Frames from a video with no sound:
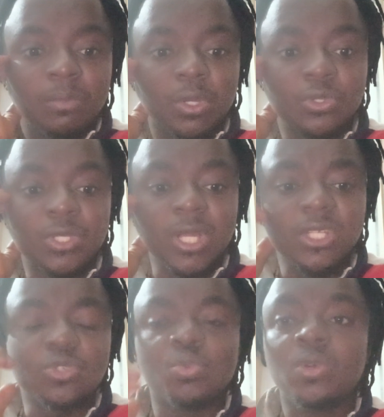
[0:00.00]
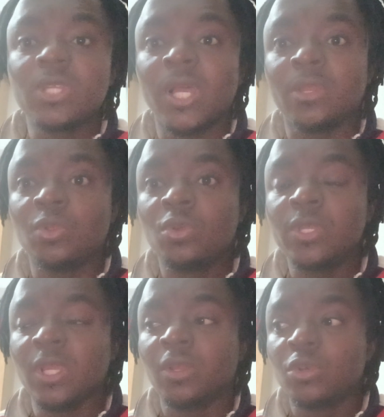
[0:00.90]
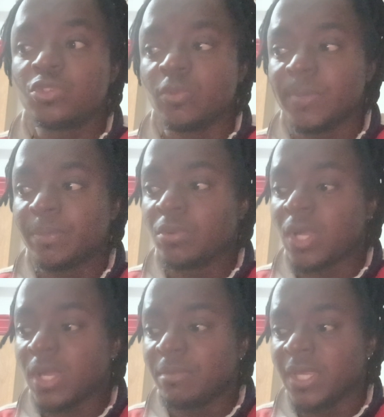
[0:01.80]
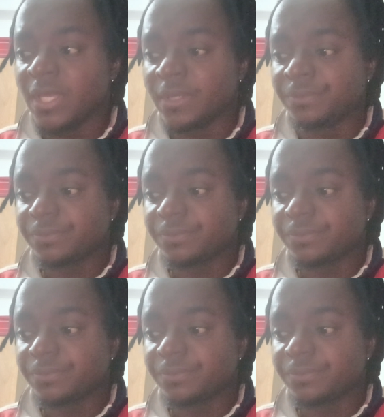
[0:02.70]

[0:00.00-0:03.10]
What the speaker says: Because that is what annoyed a lot of people up there.